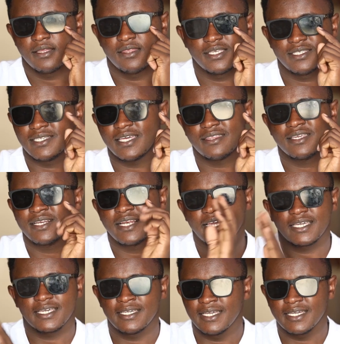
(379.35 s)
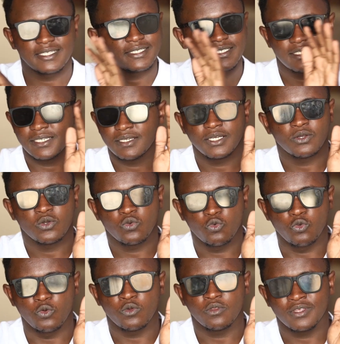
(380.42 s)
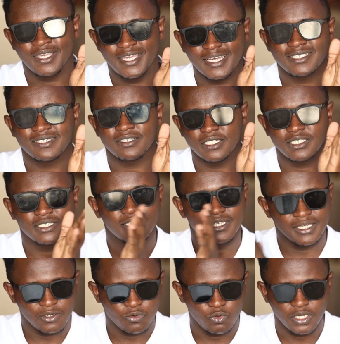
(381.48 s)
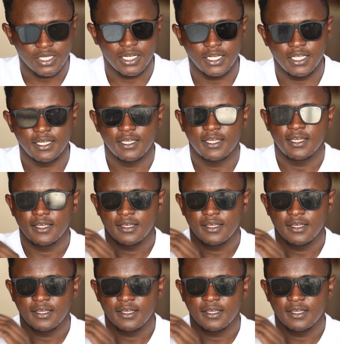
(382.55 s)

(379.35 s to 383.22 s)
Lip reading: There's nothing like get rich quickly.